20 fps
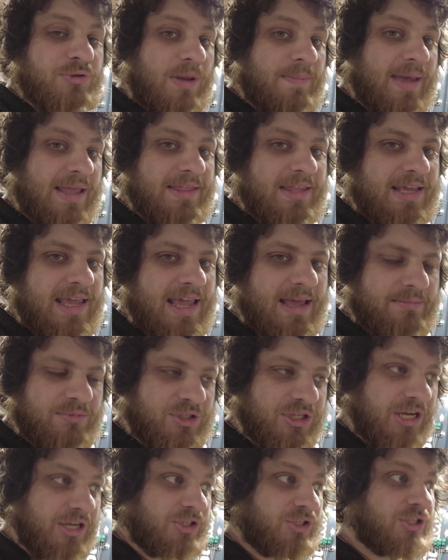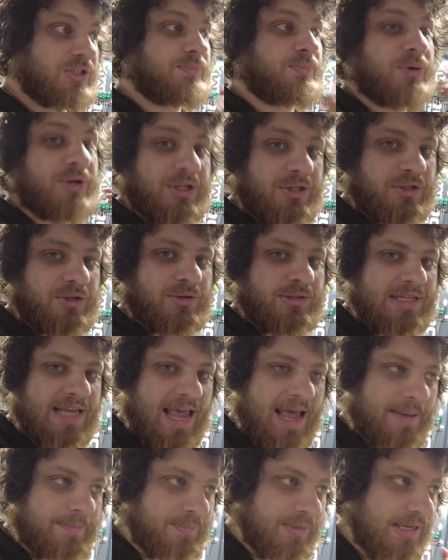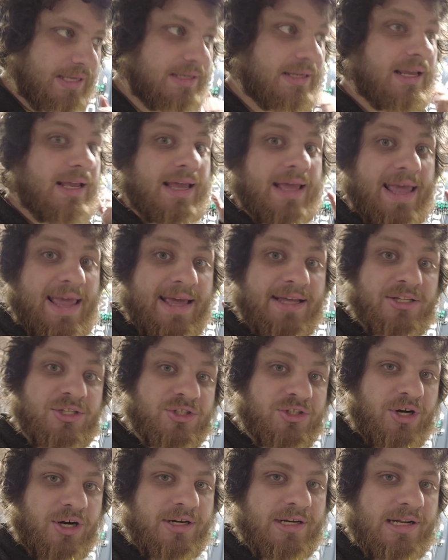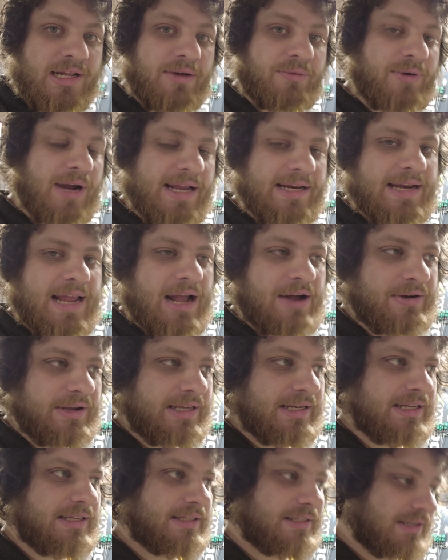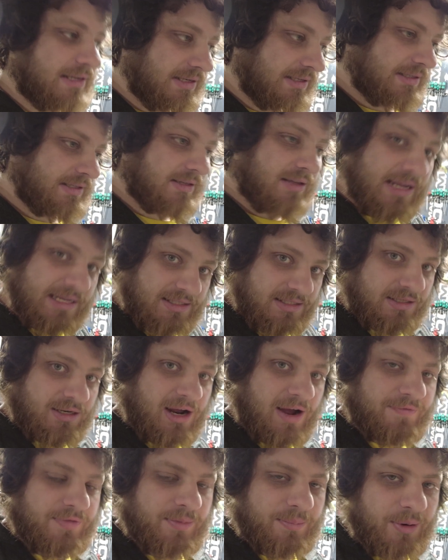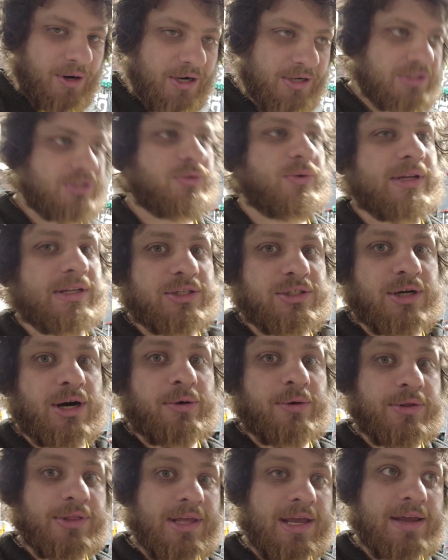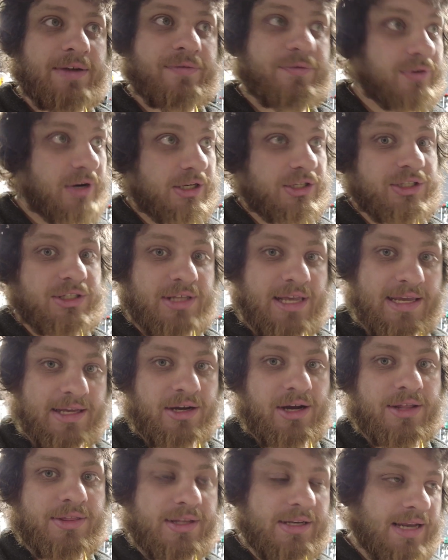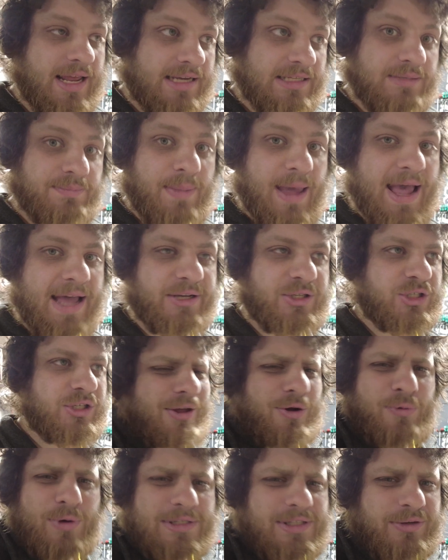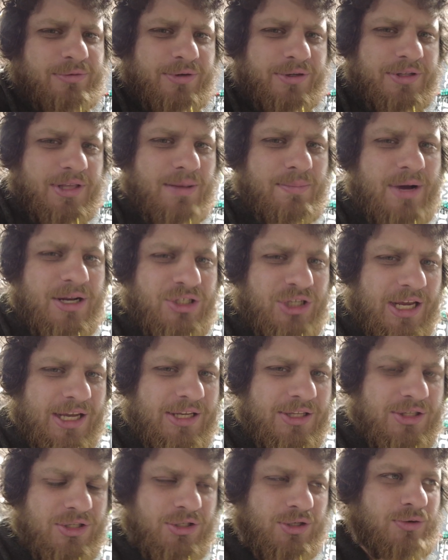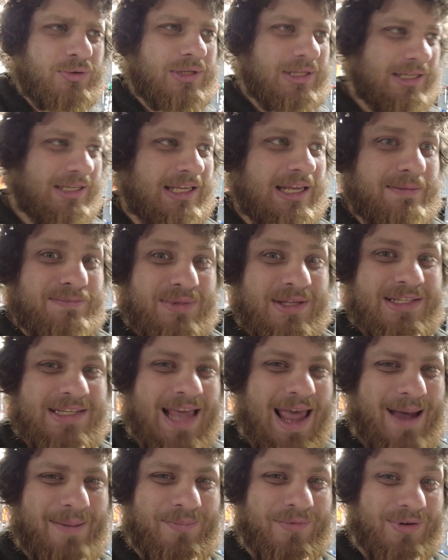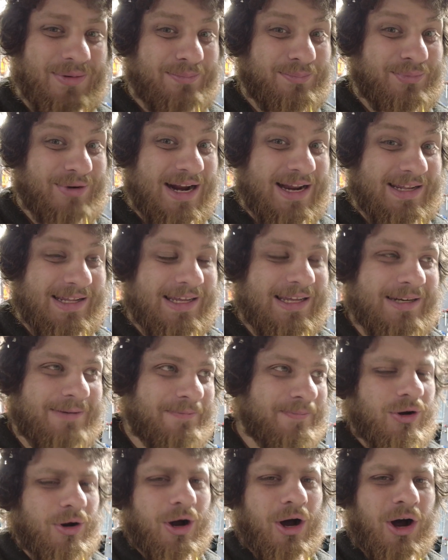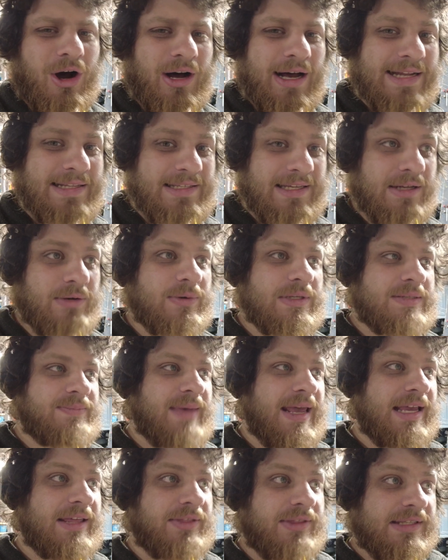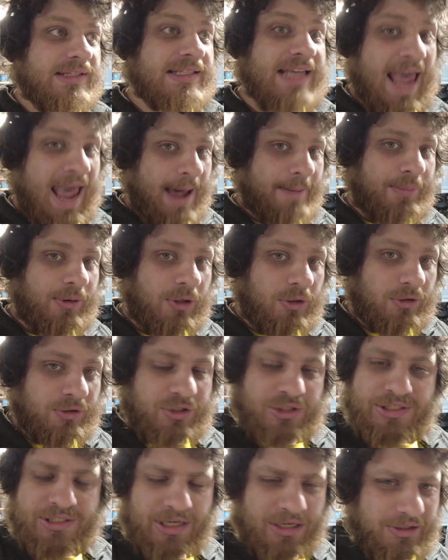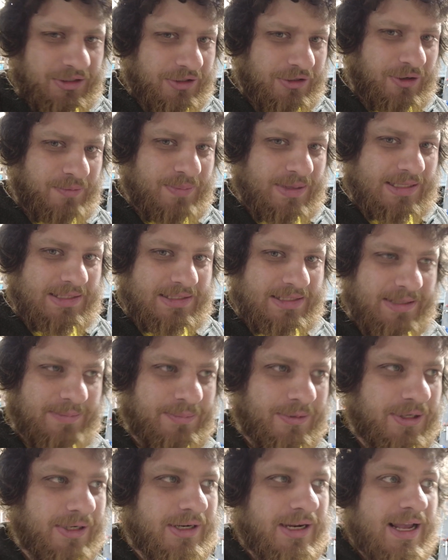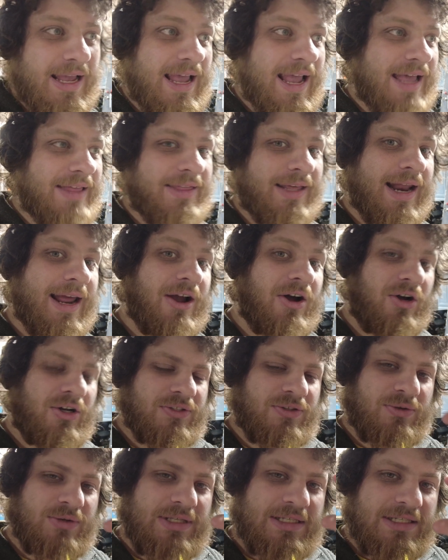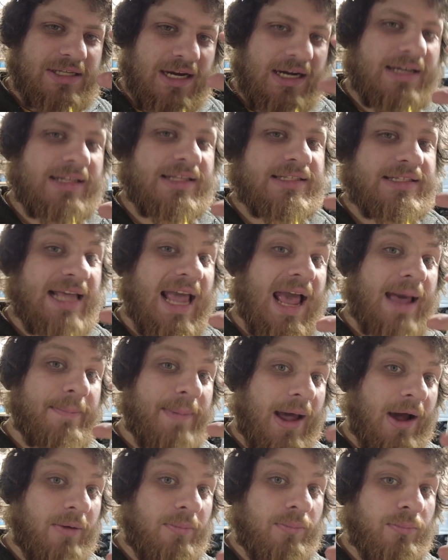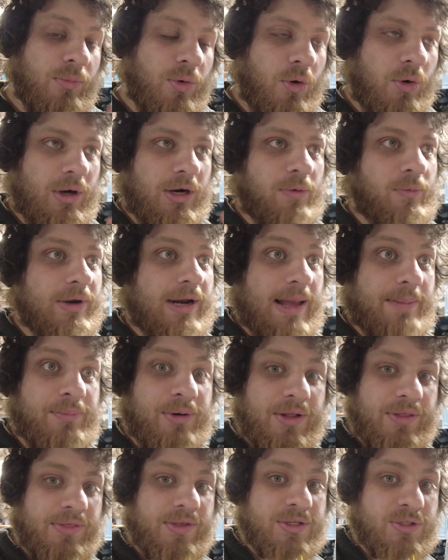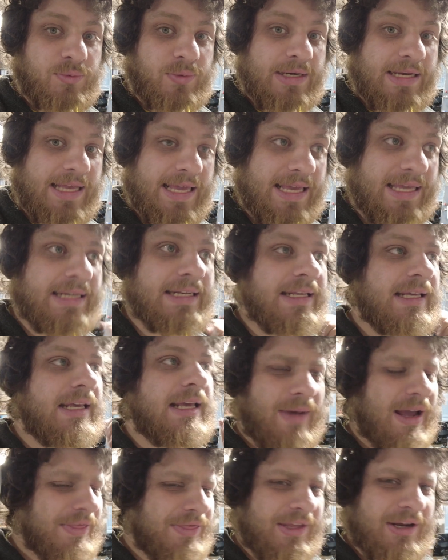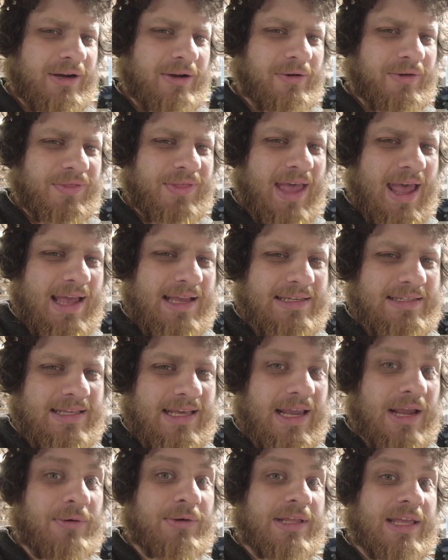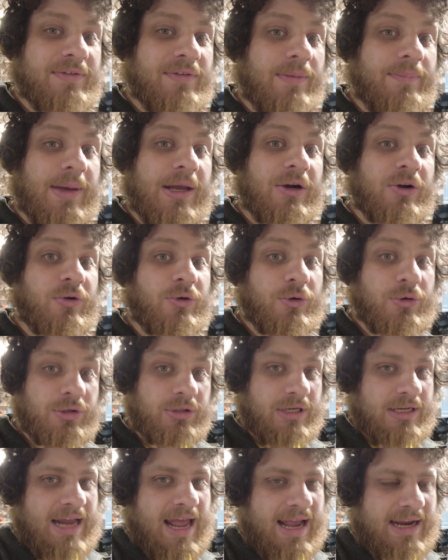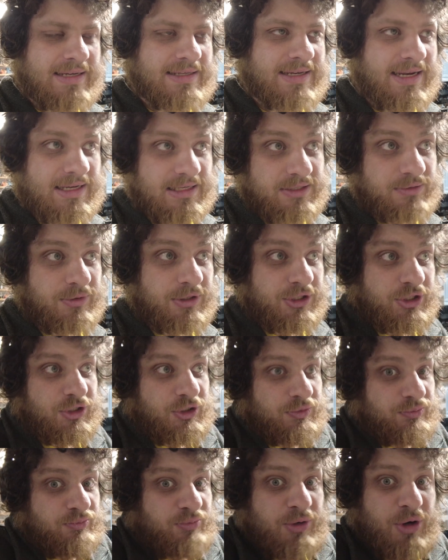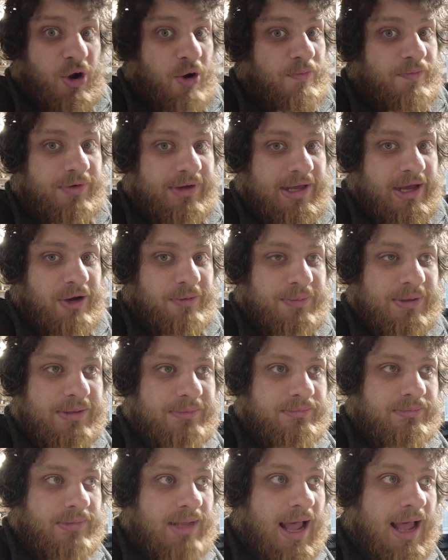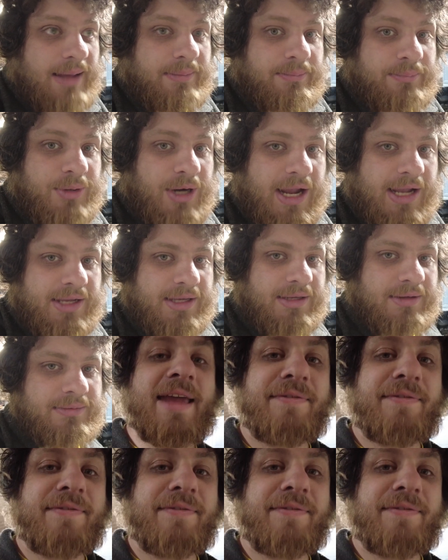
So I made the cam changes, put a new tap in, and started it. Right now it is slicing off the part so we can start with a fresh slate on the next batch. There wasn't really much I could do to keep the tap from breaking. So all I did was make the tap hole just a little bit deeper, and then I also stuck the tap out more when I put this one in. My theory with that is that it would give it better coolant access, which would hopefully help it not break.